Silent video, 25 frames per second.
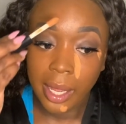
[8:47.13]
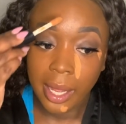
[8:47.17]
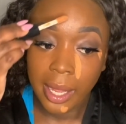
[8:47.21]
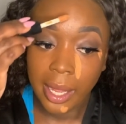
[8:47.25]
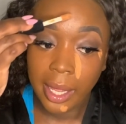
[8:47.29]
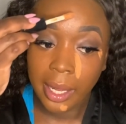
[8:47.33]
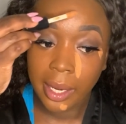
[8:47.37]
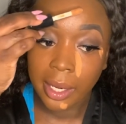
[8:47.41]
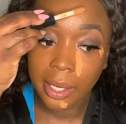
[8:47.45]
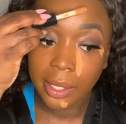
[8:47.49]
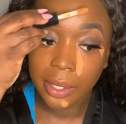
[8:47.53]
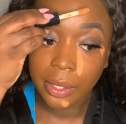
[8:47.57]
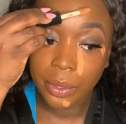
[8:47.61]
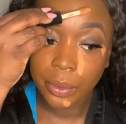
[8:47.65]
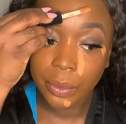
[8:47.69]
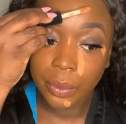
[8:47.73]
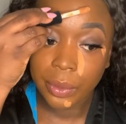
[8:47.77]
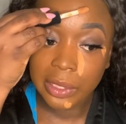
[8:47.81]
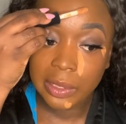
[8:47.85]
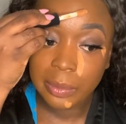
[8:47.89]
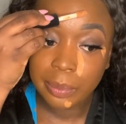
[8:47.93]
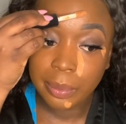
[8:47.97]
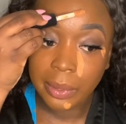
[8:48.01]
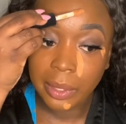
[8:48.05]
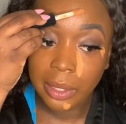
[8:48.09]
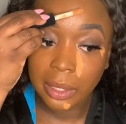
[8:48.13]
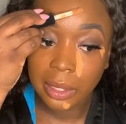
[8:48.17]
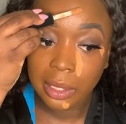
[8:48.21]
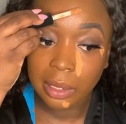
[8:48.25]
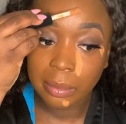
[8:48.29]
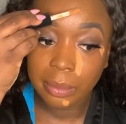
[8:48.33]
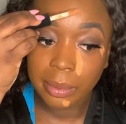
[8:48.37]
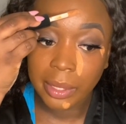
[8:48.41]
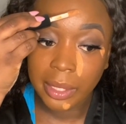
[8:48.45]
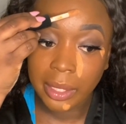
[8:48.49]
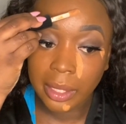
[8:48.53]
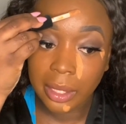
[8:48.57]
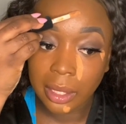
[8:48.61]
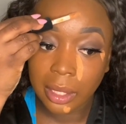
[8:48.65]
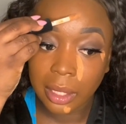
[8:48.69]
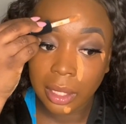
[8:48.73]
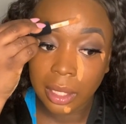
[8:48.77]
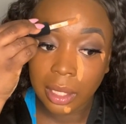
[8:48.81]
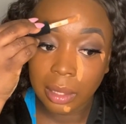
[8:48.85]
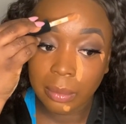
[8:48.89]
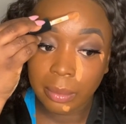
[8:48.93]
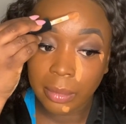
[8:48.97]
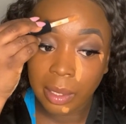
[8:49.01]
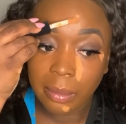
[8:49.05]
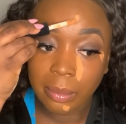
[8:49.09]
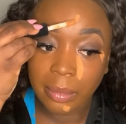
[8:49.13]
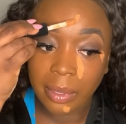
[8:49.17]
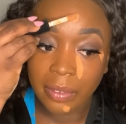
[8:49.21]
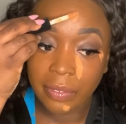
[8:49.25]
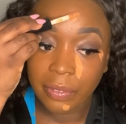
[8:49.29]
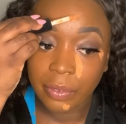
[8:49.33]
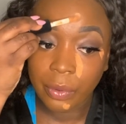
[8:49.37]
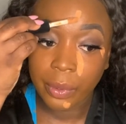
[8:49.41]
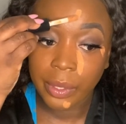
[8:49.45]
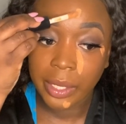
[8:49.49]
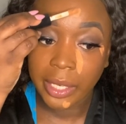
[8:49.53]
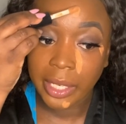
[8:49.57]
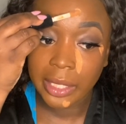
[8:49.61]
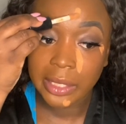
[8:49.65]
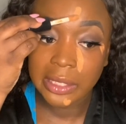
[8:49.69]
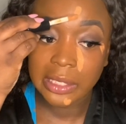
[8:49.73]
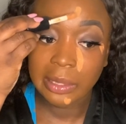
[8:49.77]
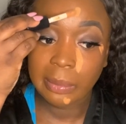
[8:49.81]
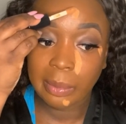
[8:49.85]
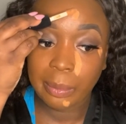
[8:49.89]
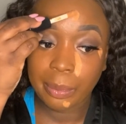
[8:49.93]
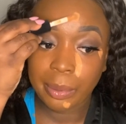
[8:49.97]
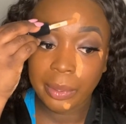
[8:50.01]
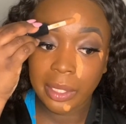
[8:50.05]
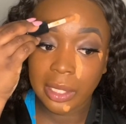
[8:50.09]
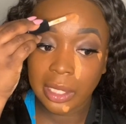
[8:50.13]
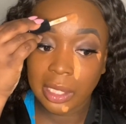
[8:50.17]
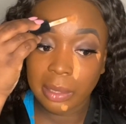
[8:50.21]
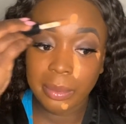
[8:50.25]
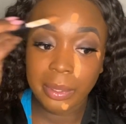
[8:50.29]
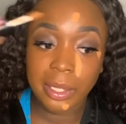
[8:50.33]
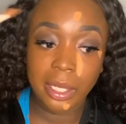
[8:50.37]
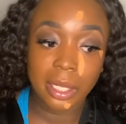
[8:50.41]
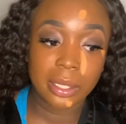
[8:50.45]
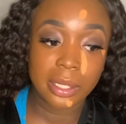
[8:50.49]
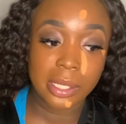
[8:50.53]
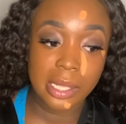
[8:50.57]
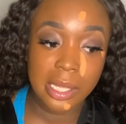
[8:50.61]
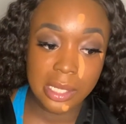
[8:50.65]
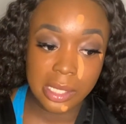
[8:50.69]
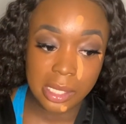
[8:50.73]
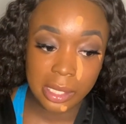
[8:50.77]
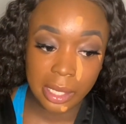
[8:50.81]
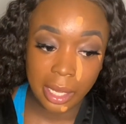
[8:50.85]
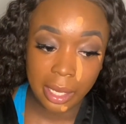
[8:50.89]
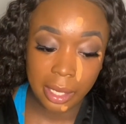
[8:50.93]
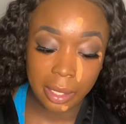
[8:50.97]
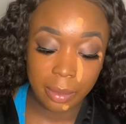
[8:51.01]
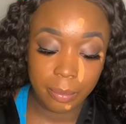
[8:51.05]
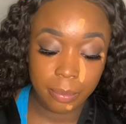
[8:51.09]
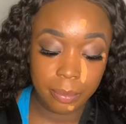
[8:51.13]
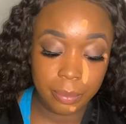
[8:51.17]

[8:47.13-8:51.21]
And I do always put a little bit on my forehead, so I'm gonna put a little bit on this side.